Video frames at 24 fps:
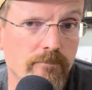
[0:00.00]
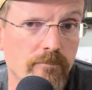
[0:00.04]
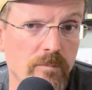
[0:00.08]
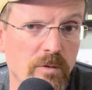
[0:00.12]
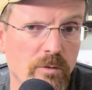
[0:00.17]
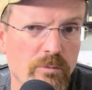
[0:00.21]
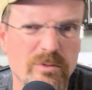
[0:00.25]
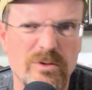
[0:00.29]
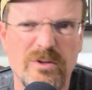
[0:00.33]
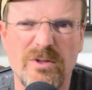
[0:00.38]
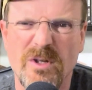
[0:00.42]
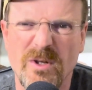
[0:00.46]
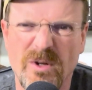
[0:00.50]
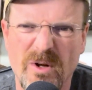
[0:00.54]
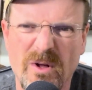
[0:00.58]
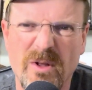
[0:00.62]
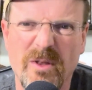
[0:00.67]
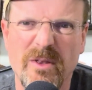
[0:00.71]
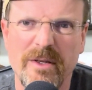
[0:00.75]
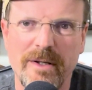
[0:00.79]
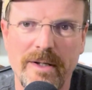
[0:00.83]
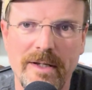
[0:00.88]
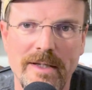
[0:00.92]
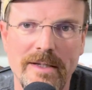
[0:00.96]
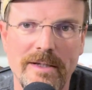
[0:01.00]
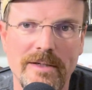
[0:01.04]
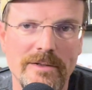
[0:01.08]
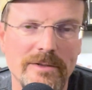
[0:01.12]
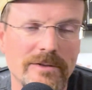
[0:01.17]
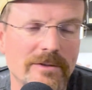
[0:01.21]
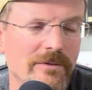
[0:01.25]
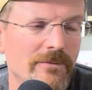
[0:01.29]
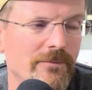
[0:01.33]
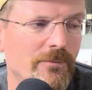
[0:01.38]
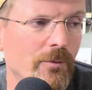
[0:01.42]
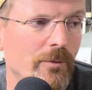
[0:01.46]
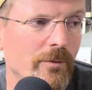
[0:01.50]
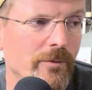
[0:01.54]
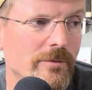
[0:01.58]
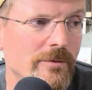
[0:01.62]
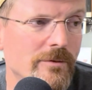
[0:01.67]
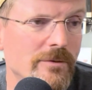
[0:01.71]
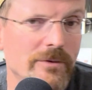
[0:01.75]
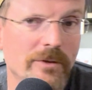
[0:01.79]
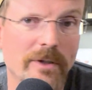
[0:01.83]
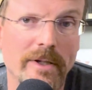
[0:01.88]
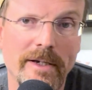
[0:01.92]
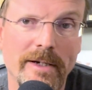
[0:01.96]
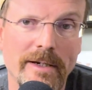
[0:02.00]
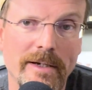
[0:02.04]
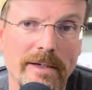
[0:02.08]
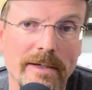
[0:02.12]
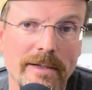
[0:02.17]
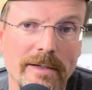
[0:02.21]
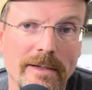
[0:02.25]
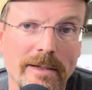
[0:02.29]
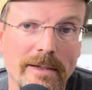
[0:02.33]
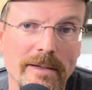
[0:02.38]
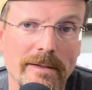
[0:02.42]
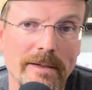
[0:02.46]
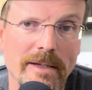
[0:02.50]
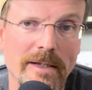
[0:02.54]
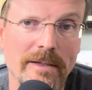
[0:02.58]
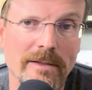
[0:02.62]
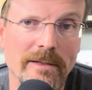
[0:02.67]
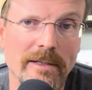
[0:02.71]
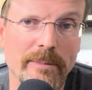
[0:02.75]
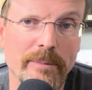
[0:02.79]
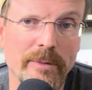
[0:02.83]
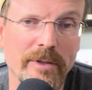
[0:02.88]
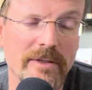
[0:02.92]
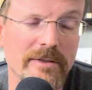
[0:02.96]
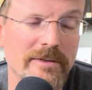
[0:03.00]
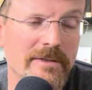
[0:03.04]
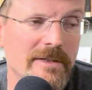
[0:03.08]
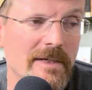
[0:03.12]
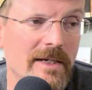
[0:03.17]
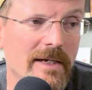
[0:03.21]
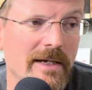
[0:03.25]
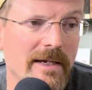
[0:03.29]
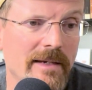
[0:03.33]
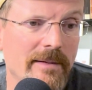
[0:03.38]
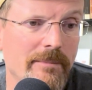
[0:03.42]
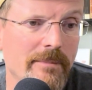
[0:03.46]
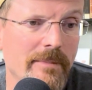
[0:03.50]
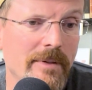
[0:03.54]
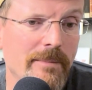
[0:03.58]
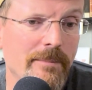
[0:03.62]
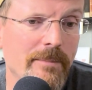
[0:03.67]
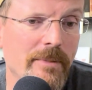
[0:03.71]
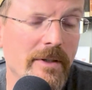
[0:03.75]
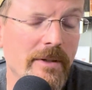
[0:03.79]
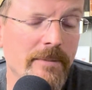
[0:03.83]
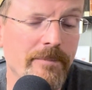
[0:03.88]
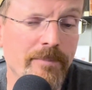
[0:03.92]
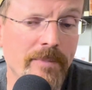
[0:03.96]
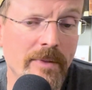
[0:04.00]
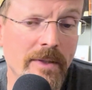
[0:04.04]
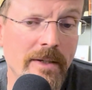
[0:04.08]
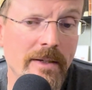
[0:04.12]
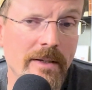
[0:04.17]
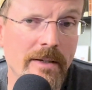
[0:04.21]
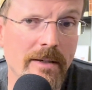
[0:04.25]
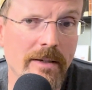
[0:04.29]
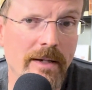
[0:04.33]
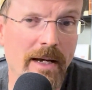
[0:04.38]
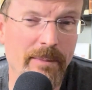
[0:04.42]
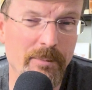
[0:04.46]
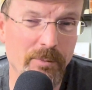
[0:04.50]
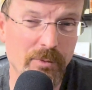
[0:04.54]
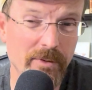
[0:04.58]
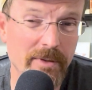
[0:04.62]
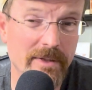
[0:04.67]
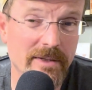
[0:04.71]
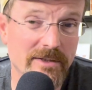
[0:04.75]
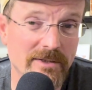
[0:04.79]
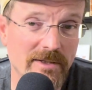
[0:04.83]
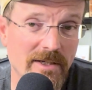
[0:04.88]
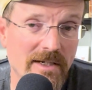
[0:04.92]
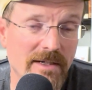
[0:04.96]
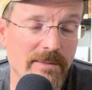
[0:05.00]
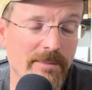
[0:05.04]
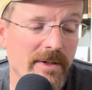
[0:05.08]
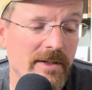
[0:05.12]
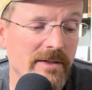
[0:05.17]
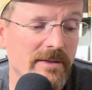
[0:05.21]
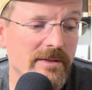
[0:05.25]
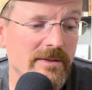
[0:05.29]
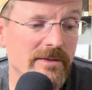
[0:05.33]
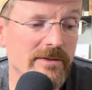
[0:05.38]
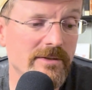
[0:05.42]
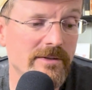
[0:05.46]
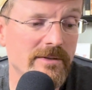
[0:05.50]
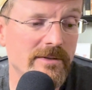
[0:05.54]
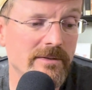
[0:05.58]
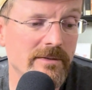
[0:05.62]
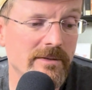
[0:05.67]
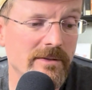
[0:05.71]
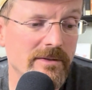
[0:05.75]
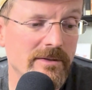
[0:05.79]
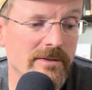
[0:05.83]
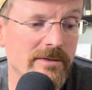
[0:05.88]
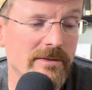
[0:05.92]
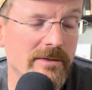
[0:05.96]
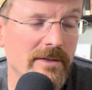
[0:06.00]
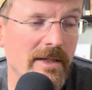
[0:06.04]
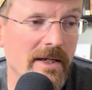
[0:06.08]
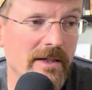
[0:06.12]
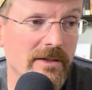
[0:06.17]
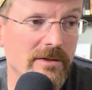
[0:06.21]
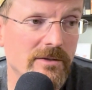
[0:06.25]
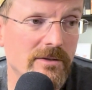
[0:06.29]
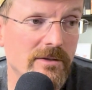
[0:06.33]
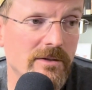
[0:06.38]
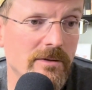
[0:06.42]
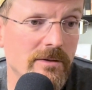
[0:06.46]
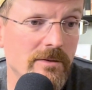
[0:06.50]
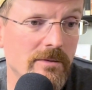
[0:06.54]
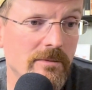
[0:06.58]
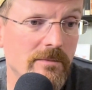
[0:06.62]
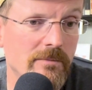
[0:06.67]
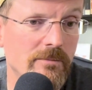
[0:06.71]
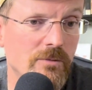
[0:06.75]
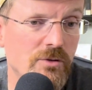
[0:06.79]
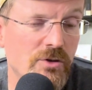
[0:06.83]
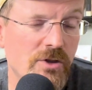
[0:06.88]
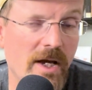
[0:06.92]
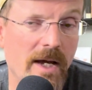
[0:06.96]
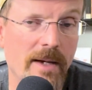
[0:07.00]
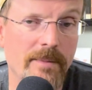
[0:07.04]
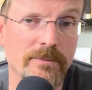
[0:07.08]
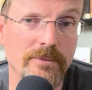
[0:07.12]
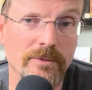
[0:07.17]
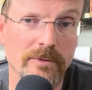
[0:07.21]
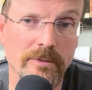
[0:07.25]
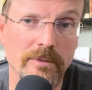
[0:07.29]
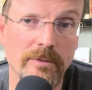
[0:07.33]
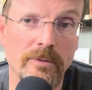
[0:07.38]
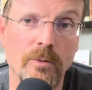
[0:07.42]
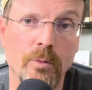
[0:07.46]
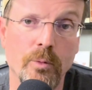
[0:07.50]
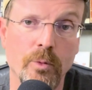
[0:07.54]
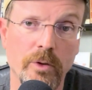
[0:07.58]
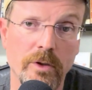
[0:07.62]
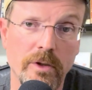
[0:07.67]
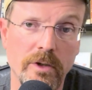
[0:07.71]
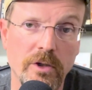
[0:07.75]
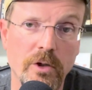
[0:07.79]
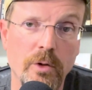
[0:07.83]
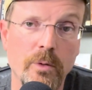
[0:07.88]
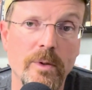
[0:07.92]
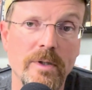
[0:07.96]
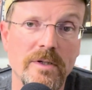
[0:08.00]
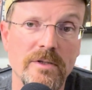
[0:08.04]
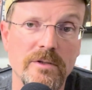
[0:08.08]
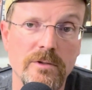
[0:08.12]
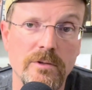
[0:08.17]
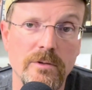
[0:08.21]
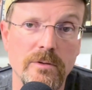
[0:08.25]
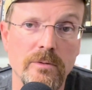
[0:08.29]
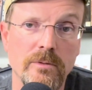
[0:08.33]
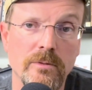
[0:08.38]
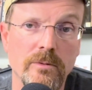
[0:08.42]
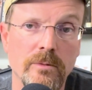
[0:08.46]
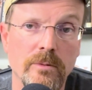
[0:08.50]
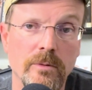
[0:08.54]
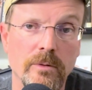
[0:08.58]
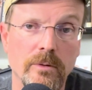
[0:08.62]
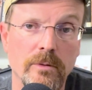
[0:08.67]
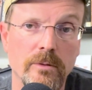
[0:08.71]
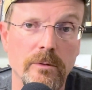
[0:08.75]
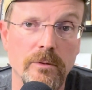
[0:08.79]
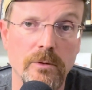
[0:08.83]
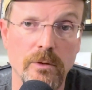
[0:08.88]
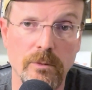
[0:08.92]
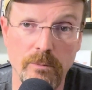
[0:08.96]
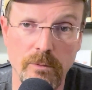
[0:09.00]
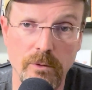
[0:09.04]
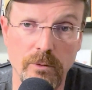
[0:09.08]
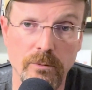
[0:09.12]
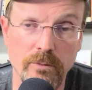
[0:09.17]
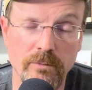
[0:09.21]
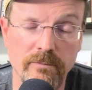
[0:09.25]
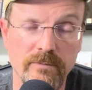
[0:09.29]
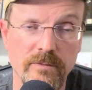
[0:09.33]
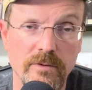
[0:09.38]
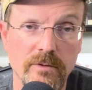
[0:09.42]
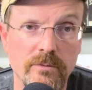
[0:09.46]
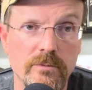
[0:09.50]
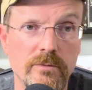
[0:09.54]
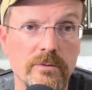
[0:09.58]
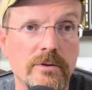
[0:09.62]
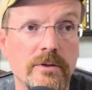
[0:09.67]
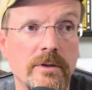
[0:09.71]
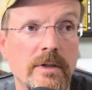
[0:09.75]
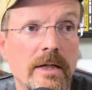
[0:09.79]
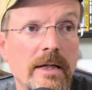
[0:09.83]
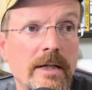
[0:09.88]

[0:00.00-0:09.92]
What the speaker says: it was the holidays, the 4th of July, and I had limited time, but I'm really excited about this next chapter. We're going to go into cookbook reviews,